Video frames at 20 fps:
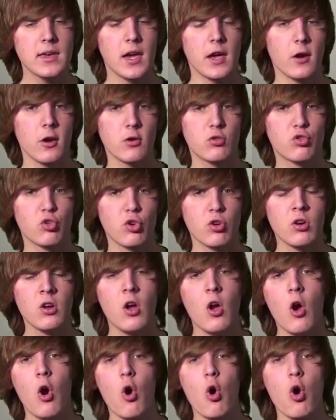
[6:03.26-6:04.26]
character,
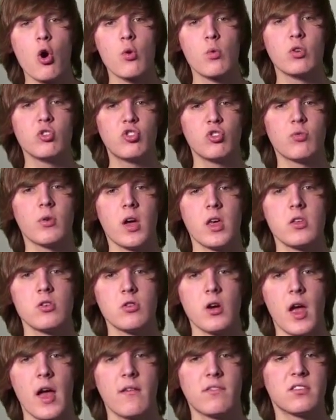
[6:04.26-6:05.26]
or would you
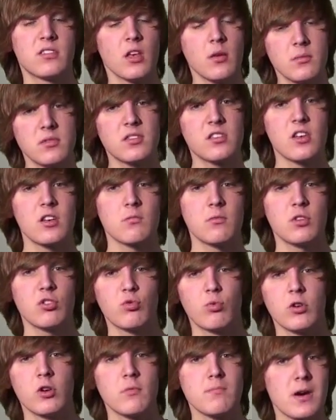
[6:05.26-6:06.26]
rather have some
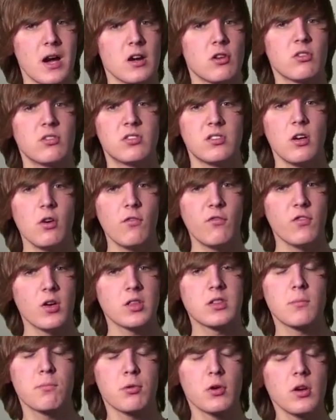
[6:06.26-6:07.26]
segments where you're by yourself
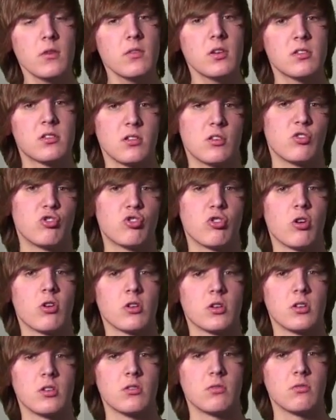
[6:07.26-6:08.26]
like the previous
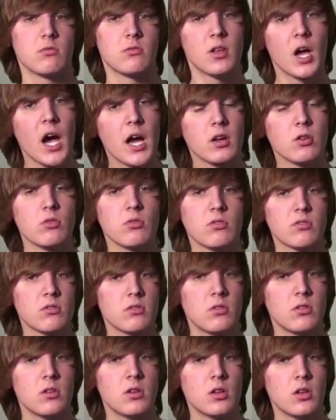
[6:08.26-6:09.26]
Uncharted titles?
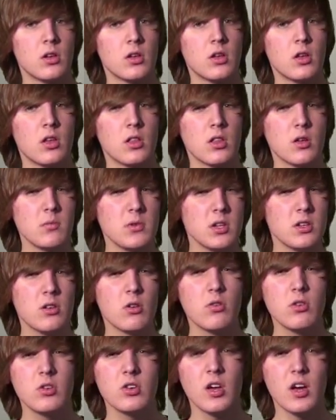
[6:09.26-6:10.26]
Let me
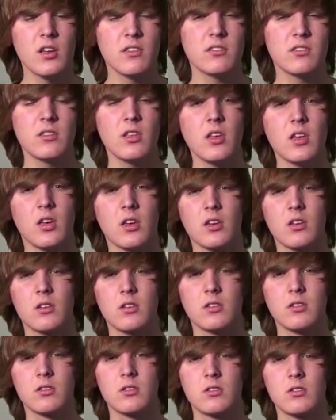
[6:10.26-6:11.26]
know what you guys think.
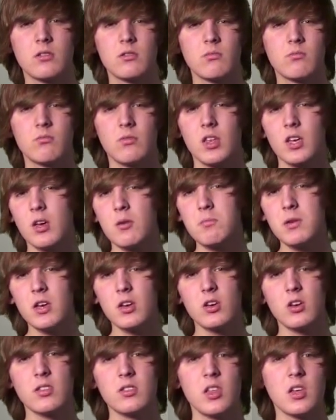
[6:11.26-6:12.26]
It could be
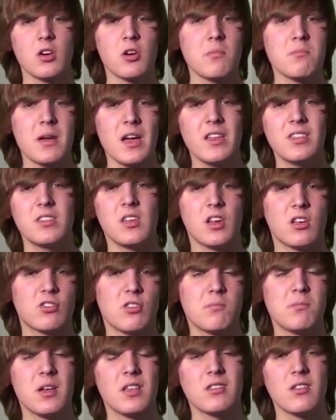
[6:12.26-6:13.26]
a good thing or a bad thing, it
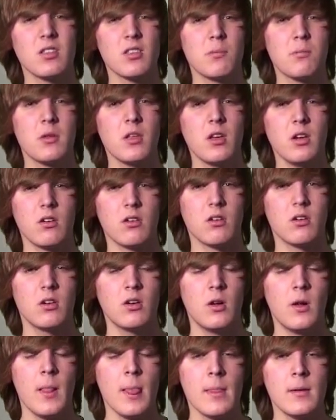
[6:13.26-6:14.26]
depends on the player.
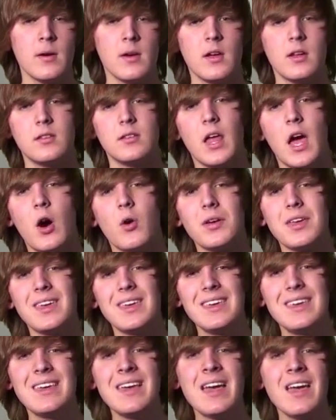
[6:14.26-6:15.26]
Now,
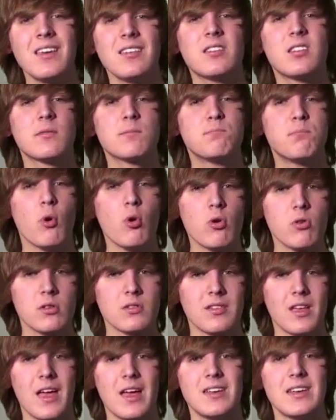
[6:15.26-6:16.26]
EA
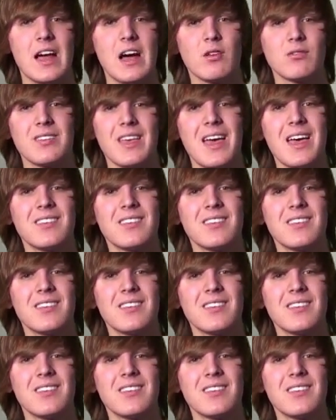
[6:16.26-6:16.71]
Sports announced